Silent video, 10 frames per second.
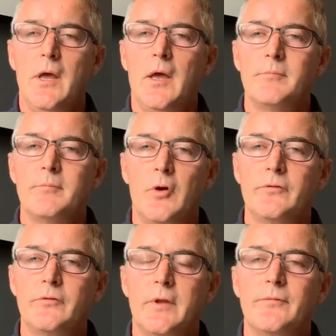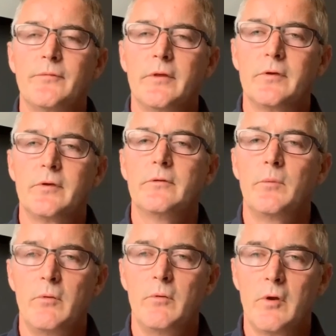but also therefore the skills that
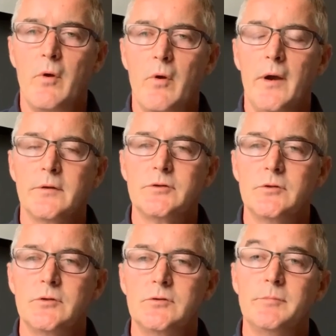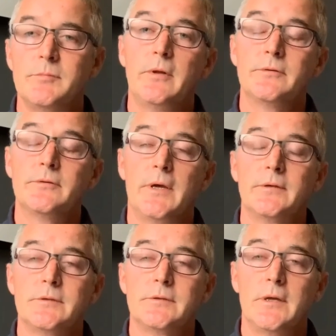we were requiring to build
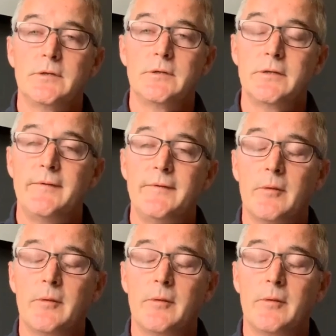and develop.